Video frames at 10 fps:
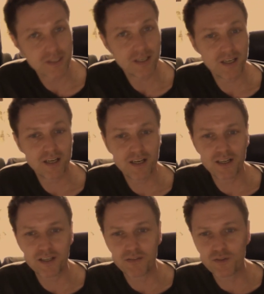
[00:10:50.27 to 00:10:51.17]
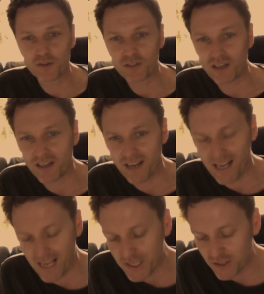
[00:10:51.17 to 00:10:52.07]
You've got
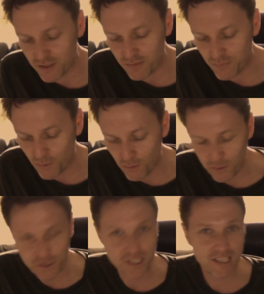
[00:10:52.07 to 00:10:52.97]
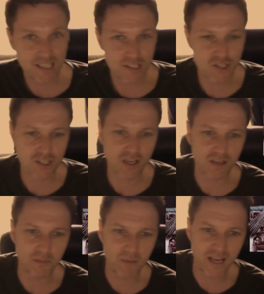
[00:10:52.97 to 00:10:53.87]
Haitian Divorce, Kid
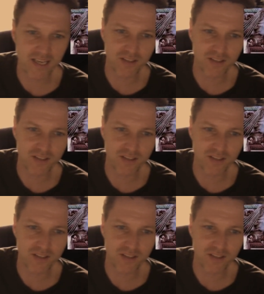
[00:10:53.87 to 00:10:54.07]
Charlemagne, The